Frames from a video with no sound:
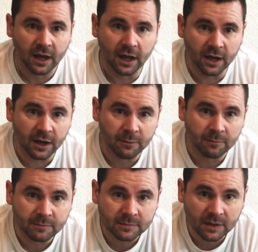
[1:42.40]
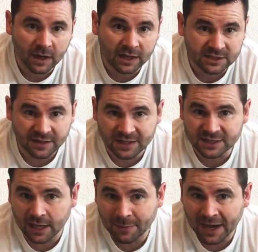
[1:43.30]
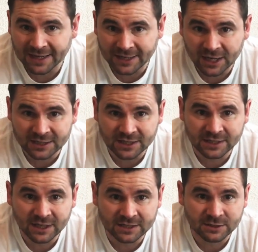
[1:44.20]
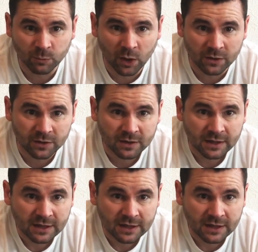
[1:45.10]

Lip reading: Like I said, these came out in 1991.